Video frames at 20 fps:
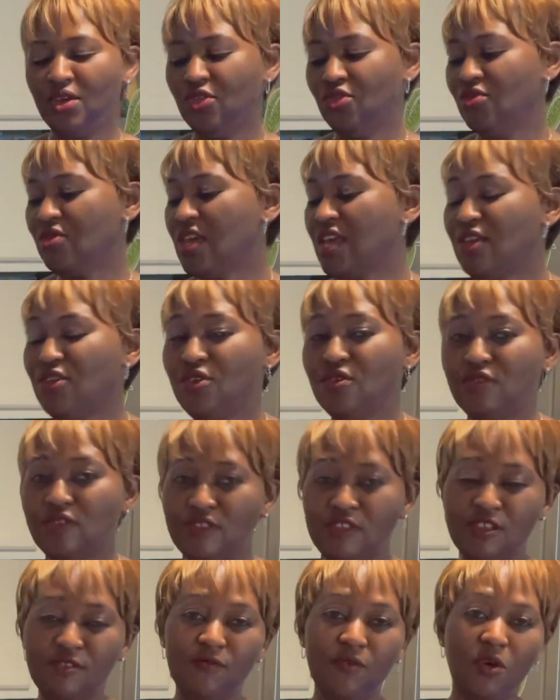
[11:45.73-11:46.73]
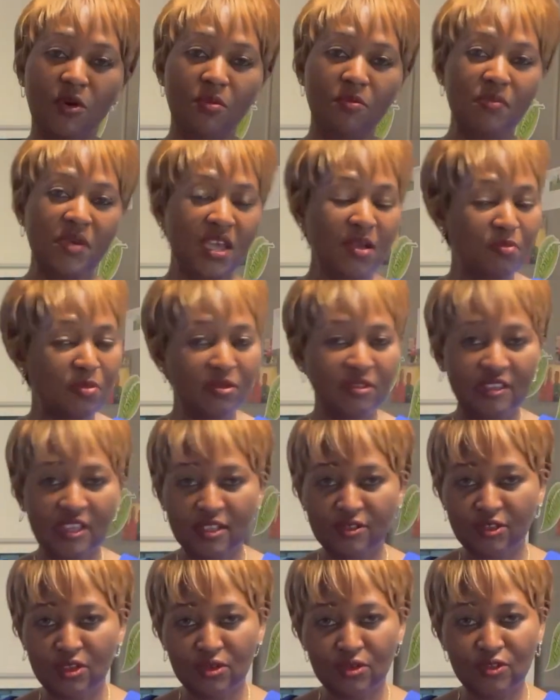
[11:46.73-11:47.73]
You can use it for baked
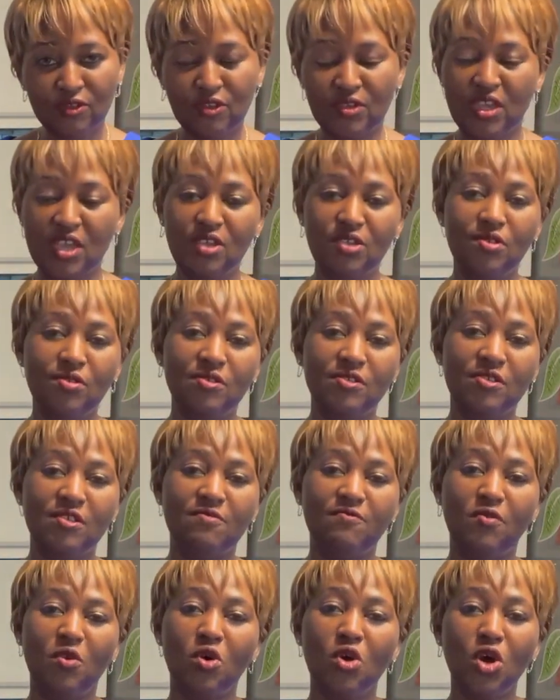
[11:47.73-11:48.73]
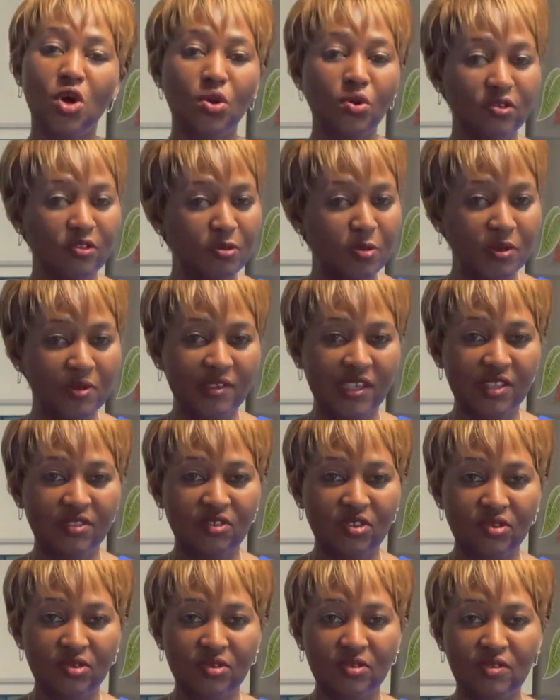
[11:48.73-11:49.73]
potatoes, you can use it for cooked
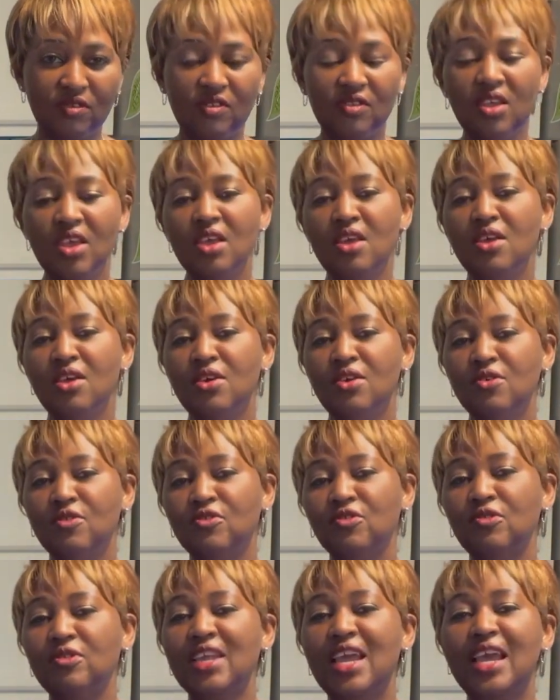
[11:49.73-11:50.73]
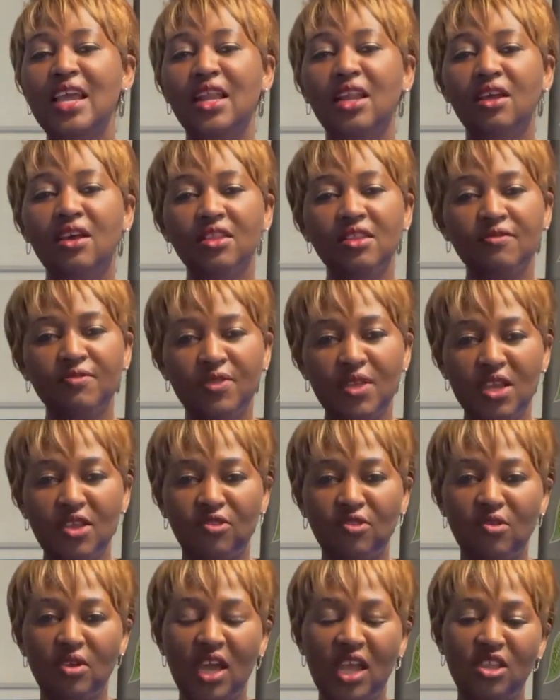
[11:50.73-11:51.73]
potatoes. So there are a lot of
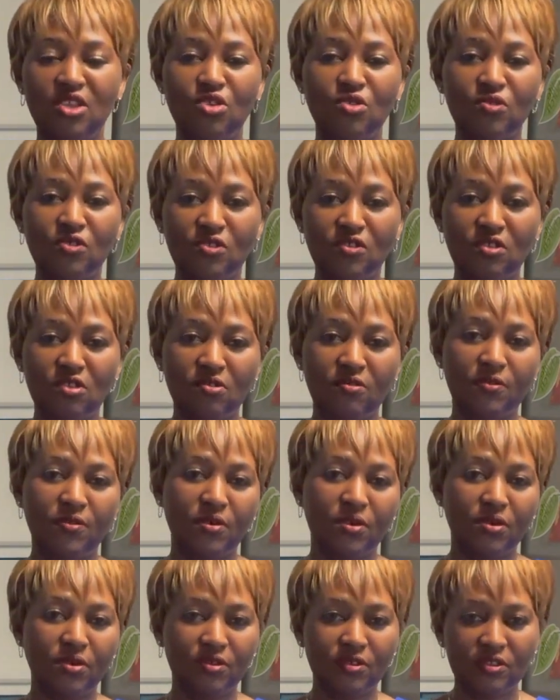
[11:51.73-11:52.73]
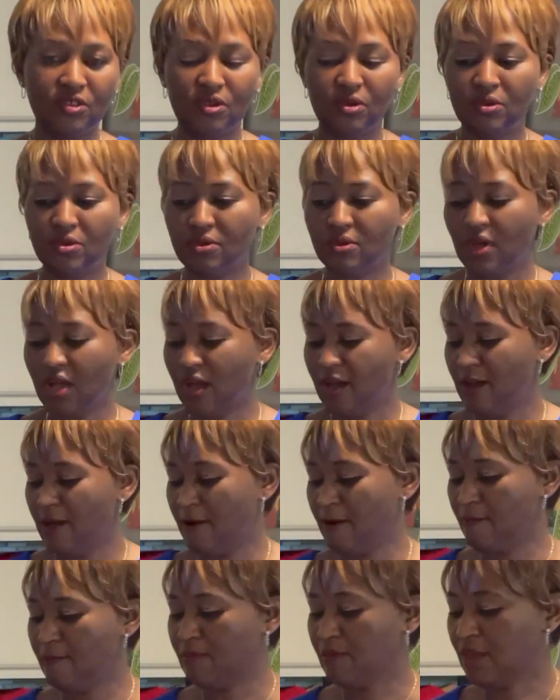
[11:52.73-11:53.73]
things you can use stew for. So
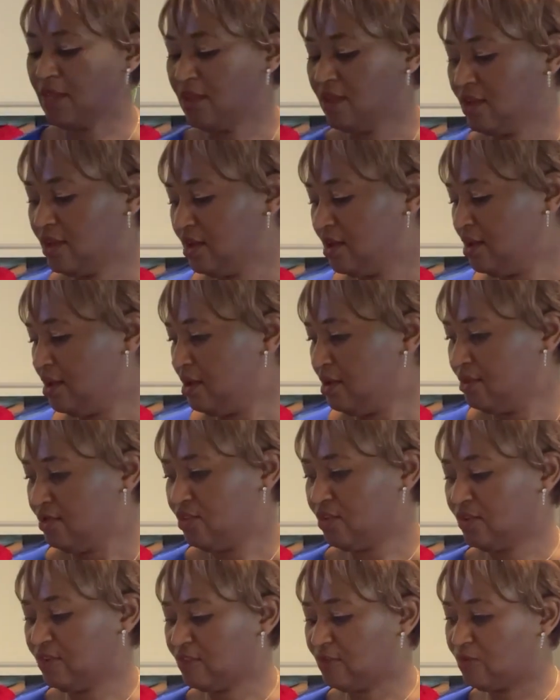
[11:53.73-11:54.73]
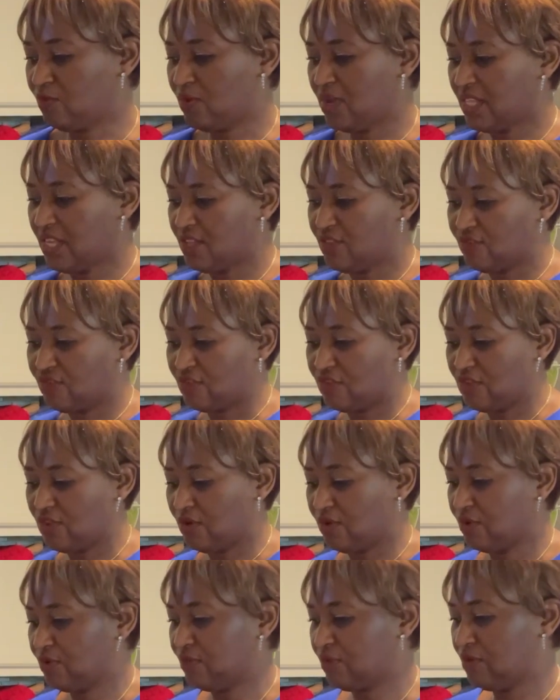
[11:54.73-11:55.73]
just wanted you to
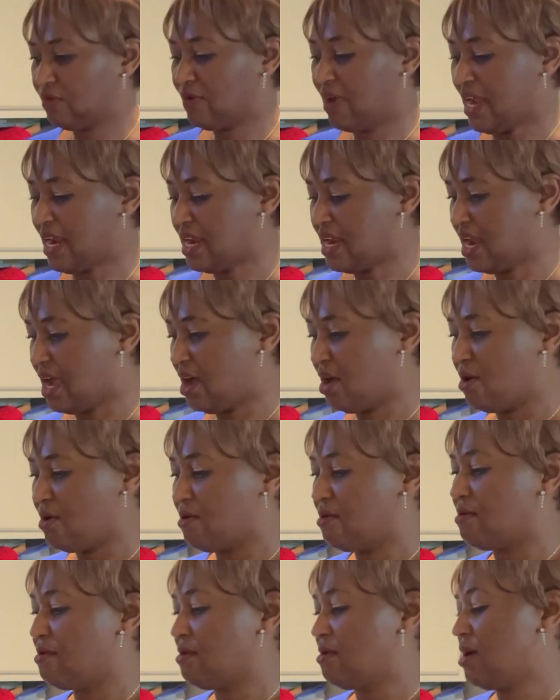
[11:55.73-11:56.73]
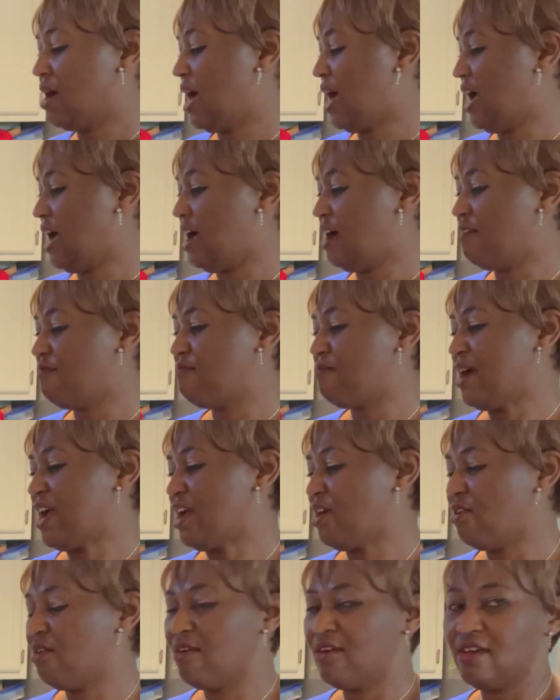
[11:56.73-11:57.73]
know. So right now I have my
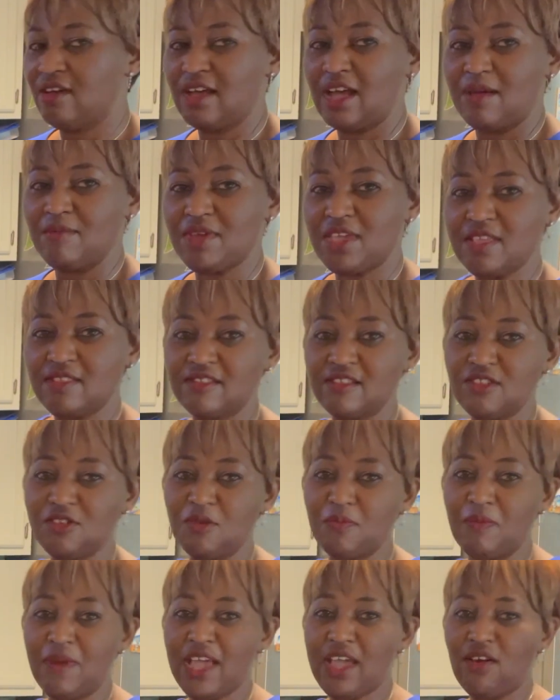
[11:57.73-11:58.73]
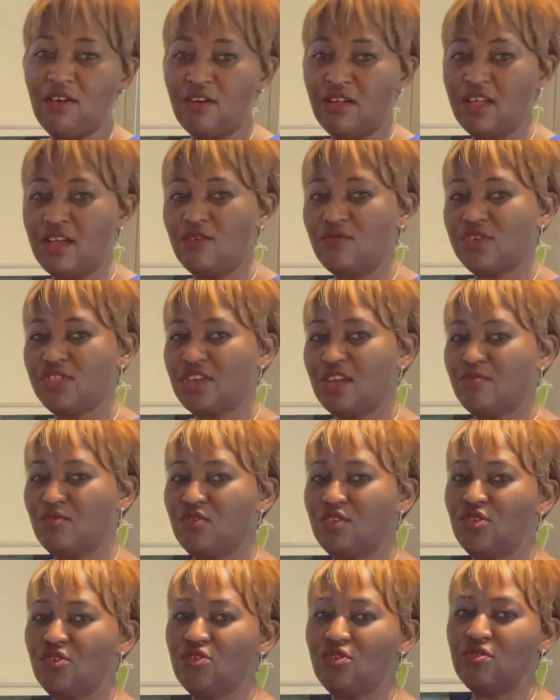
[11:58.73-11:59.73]
oil, I'm heating up my oil, which I'm
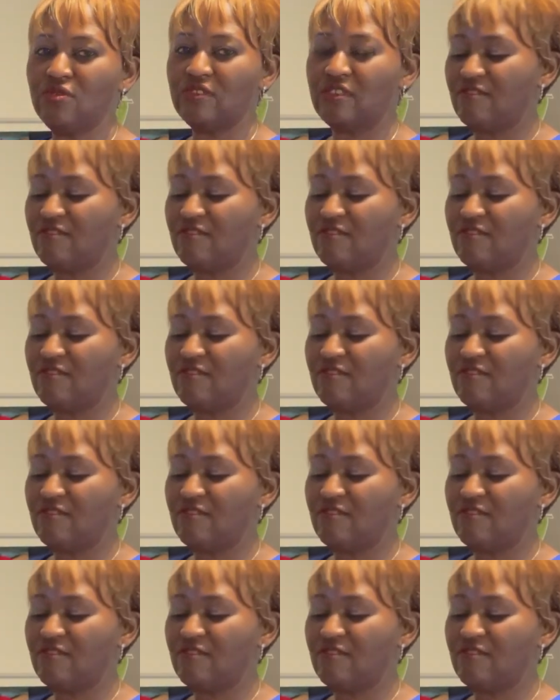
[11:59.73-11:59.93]
going to use